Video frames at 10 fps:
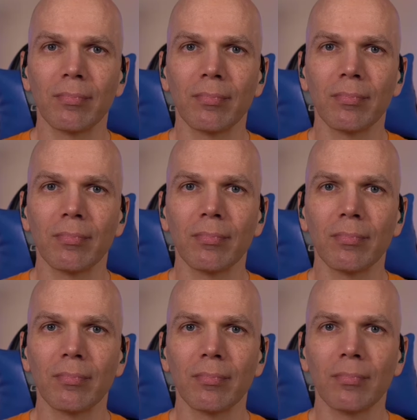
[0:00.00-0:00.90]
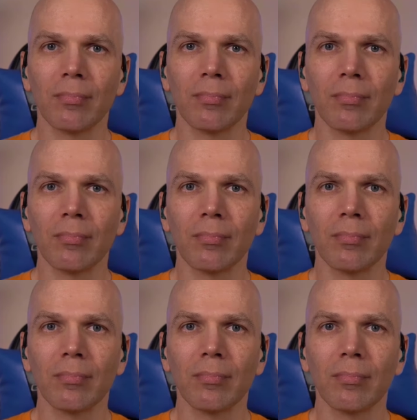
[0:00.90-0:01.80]

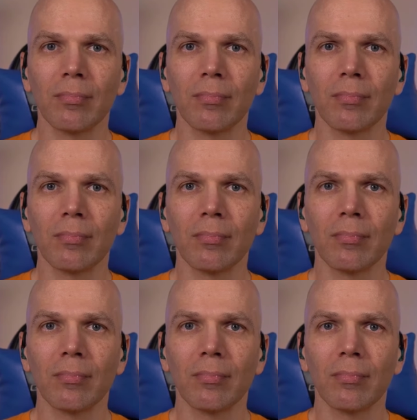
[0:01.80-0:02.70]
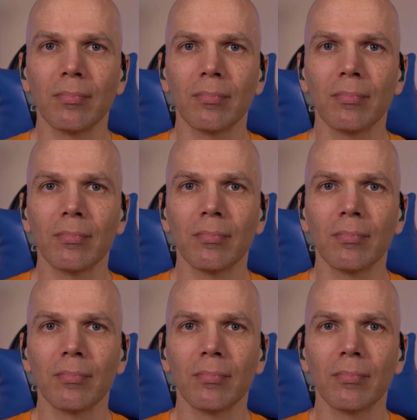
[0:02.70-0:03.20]
[no speech]